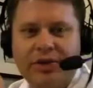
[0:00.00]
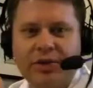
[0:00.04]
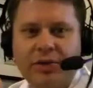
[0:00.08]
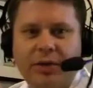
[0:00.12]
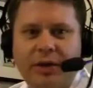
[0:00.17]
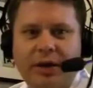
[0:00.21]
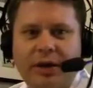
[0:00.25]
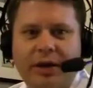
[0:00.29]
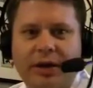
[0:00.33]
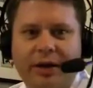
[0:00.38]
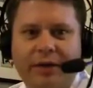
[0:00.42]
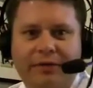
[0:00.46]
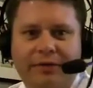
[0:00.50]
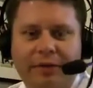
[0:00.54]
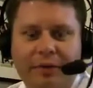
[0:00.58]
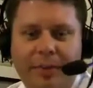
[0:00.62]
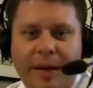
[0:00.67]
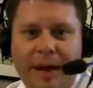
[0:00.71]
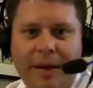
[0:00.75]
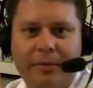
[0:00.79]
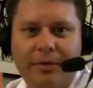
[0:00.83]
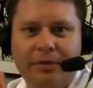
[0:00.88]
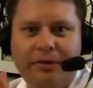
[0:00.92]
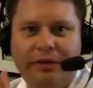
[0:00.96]
Stewart again for
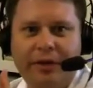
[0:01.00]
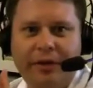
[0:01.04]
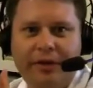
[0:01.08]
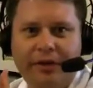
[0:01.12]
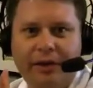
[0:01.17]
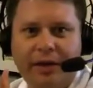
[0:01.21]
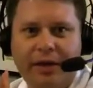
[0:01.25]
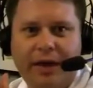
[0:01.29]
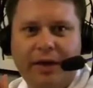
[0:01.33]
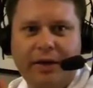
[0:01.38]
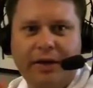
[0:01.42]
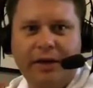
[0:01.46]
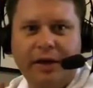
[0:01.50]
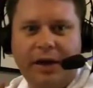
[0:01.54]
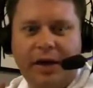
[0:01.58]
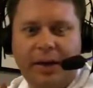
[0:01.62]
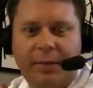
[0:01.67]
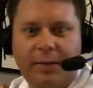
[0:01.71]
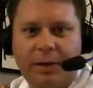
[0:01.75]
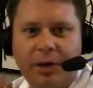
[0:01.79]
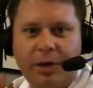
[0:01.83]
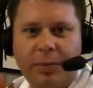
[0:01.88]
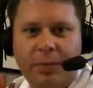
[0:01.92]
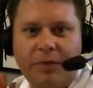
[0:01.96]

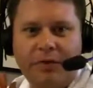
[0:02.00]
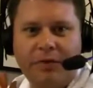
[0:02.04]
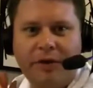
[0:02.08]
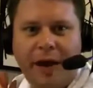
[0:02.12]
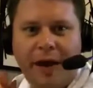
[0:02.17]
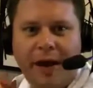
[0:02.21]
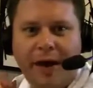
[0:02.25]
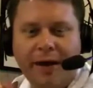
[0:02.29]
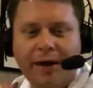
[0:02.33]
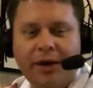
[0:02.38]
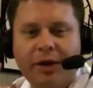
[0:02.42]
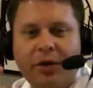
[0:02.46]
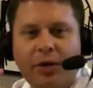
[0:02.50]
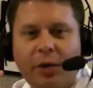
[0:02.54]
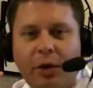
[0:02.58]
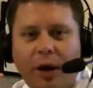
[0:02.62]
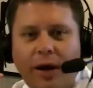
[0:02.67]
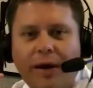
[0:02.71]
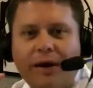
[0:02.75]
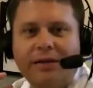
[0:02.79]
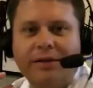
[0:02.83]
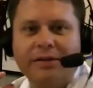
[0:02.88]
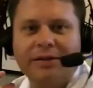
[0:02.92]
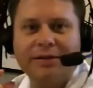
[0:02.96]
BamaFever.com. I hope you've had a
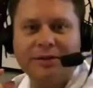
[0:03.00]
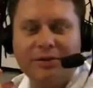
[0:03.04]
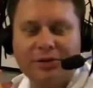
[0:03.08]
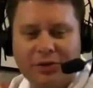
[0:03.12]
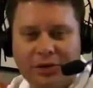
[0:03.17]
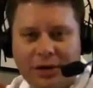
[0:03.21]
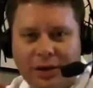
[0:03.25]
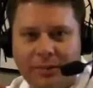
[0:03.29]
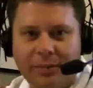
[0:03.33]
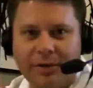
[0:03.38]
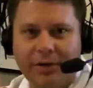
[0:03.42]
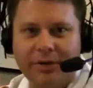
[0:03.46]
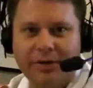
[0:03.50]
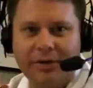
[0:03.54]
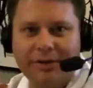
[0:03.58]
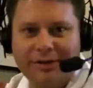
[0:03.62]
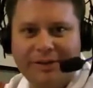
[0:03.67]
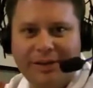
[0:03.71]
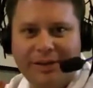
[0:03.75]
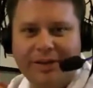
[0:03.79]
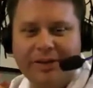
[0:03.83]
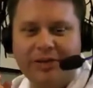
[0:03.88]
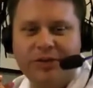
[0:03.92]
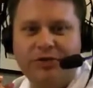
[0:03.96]
great summer
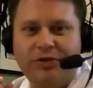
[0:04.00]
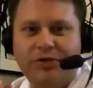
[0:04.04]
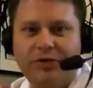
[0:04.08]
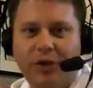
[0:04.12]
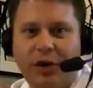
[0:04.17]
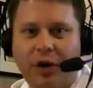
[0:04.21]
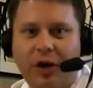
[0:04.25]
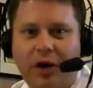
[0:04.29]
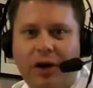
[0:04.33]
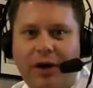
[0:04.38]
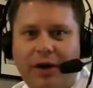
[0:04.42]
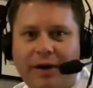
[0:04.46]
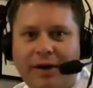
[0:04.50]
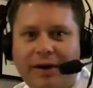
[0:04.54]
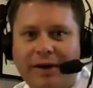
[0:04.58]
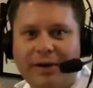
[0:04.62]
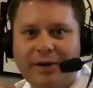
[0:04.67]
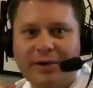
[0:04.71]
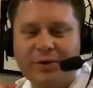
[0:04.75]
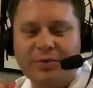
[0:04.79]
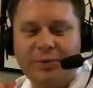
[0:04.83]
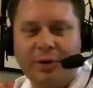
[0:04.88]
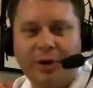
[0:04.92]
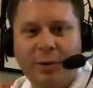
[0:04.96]
thus far. It
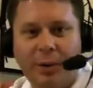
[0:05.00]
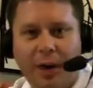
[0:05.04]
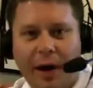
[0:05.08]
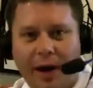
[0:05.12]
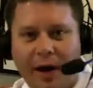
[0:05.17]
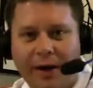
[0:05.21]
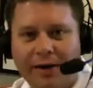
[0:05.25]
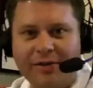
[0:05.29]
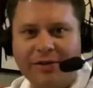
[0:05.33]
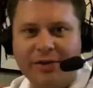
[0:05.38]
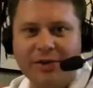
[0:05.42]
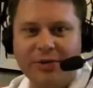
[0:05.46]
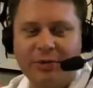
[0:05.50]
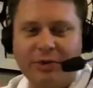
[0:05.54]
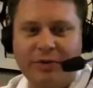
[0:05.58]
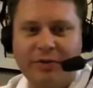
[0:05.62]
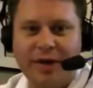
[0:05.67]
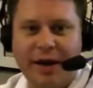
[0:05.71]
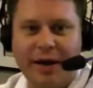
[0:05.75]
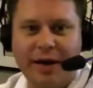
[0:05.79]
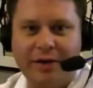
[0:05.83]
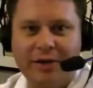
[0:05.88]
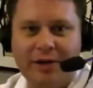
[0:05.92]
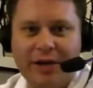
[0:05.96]
has been a while since
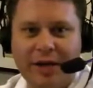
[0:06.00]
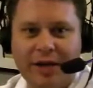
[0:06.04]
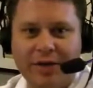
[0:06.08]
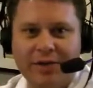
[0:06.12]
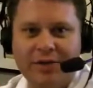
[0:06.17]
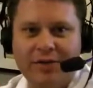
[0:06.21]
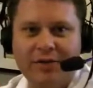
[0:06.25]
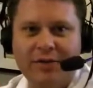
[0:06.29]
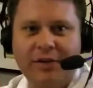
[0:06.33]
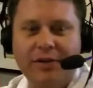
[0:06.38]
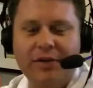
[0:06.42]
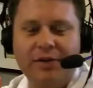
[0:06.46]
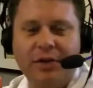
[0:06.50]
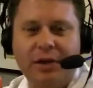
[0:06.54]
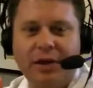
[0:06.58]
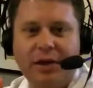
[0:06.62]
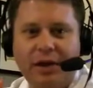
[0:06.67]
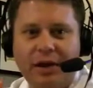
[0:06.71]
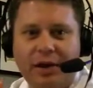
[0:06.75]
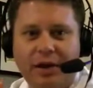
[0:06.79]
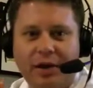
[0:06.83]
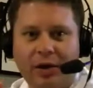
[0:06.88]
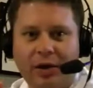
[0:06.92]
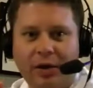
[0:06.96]
we've had a chance to visit
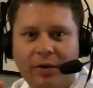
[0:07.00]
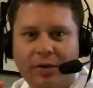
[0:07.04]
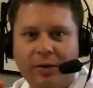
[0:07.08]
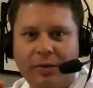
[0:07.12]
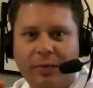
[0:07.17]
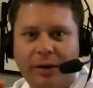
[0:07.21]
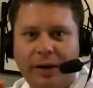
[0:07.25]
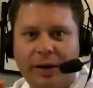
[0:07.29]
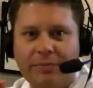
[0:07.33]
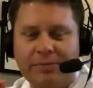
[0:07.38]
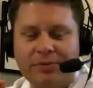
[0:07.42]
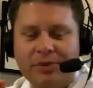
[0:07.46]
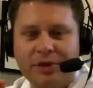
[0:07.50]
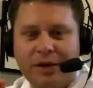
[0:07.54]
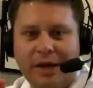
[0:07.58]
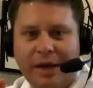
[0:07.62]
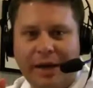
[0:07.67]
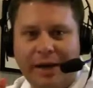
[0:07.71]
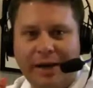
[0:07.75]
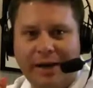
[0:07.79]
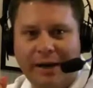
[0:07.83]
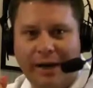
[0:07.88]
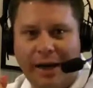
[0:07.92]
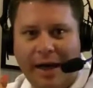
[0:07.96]
here on the
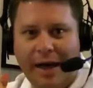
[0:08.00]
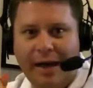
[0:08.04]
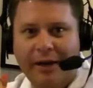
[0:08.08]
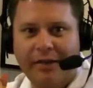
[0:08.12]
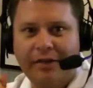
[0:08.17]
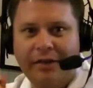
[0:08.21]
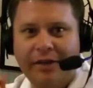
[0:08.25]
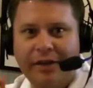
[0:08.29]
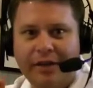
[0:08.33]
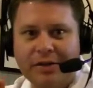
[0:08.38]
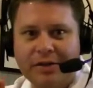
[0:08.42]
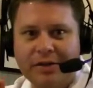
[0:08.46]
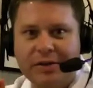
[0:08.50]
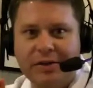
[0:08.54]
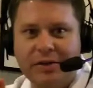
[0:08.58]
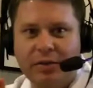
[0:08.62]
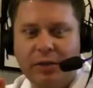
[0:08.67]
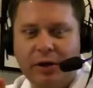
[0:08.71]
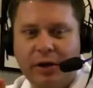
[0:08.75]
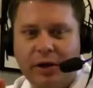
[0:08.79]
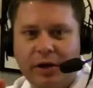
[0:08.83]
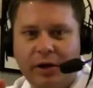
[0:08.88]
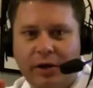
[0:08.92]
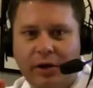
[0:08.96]
website. A lot of things
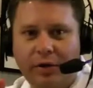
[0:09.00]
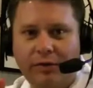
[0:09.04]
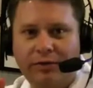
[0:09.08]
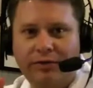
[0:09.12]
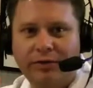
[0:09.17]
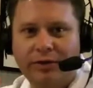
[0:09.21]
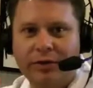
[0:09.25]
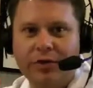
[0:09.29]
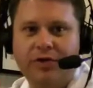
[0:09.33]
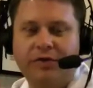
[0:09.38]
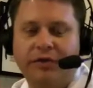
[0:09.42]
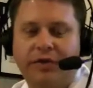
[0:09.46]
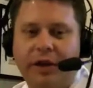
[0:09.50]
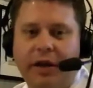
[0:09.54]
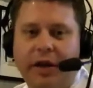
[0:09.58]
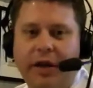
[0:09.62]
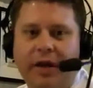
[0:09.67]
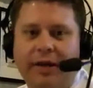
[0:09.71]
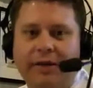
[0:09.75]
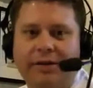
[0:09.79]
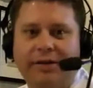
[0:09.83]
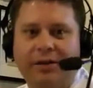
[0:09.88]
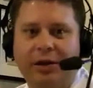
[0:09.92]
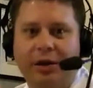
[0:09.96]
going on. First of all,
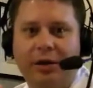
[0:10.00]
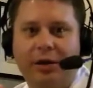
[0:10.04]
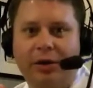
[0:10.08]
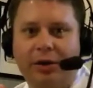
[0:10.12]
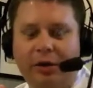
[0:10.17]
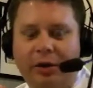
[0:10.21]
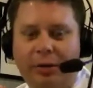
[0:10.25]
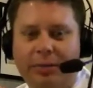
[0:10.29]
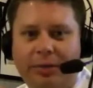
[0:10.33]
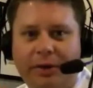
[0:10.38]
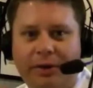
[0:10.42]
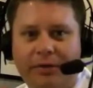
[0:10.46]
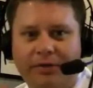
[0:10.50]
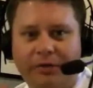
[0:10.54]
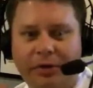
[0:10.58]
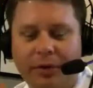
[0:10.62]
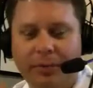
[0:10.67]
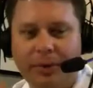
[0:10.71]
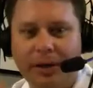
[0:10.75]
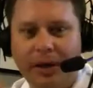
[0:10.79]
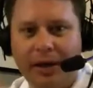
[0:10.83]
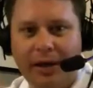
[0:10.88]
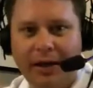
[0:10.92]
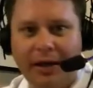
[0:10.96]
I'd like to talk a little bit
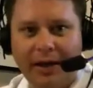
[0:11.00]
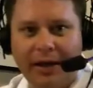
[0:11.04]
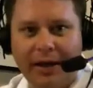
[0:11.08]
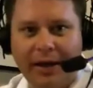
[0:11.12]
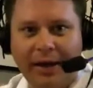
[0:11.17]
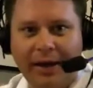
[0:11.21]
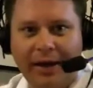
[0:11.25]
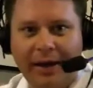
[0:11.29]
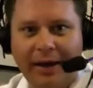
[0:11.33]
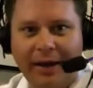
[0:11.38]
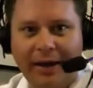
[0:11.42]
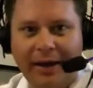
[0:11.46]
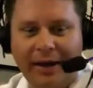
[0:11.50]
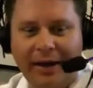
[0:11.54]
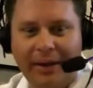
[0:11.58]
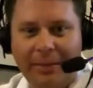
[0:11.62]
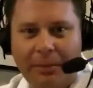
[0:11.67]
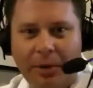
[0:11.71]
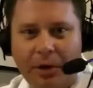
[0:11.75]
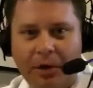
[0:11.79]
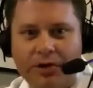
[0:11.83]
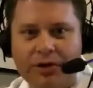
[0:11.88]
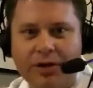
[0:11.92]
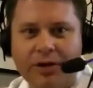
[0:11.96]
from a
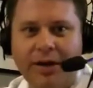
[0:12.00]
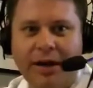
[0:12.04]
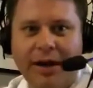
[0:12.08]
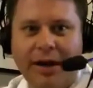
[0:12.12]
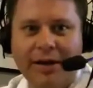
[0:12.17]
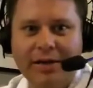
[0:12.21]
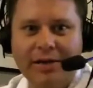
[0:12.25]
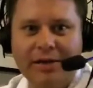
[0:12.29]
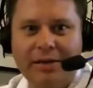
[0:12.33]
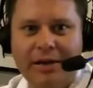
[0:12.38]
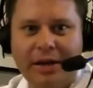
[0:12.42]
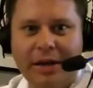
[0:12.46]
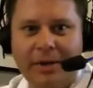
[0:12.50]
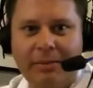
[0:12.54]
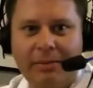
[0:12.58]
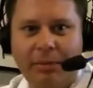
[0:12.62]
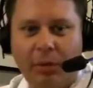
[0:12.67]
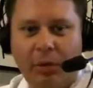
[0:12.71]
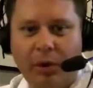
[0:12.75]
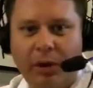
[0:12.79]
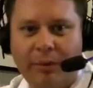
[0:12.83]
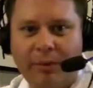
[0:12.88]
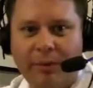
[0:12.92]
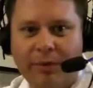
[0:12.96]
merchandise
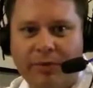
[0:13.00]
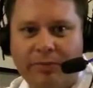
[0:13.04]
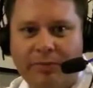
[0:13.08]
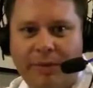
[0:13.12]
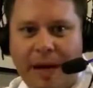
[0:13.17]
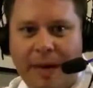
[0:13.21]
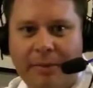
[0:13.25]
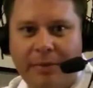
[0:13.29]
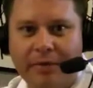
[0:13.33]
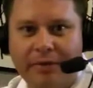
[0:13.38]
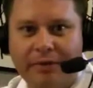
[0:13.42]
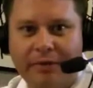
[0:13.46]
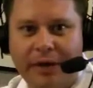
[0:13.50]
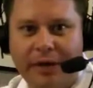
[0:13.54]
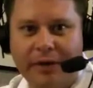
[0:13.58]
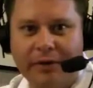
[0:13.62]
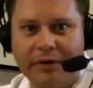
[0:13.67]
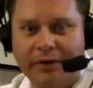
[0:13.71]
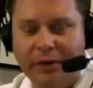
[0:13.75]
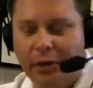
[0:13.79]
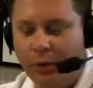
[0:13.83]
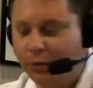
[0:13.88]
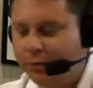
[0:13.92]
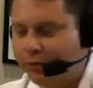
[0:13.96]
standpoint with Bama
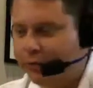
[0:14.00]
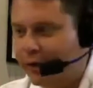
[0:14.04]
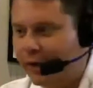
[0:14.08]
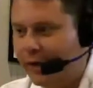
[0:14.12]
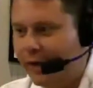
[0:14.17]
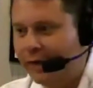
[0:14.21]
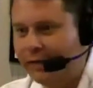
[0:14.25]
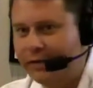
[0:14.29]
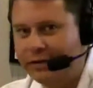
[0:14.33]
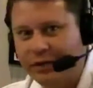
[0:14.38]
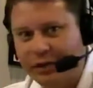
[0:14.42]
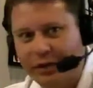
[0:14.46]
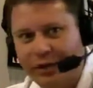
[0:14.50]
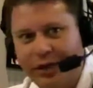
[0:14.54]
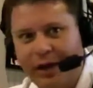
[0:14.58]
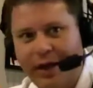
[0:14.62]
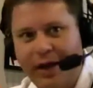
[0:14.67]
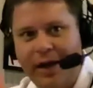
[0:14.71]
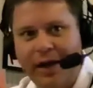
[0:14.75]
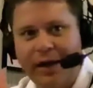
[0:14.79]
Fever. Don't forget to